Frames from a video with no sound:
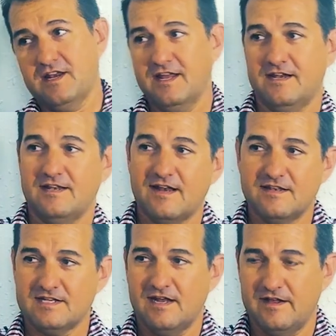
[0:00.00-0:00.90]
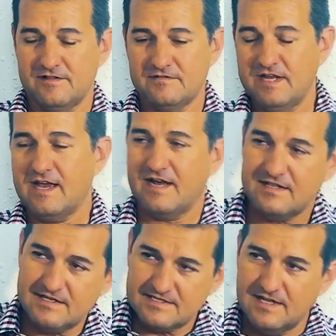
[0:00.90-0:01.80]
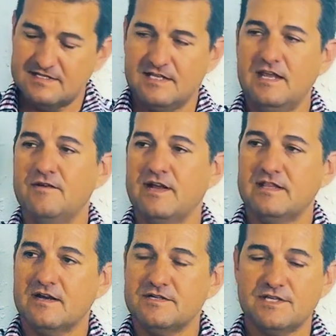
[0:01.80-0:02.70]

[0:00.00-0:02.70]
going to get a denial. Yeah, and that's the key right there.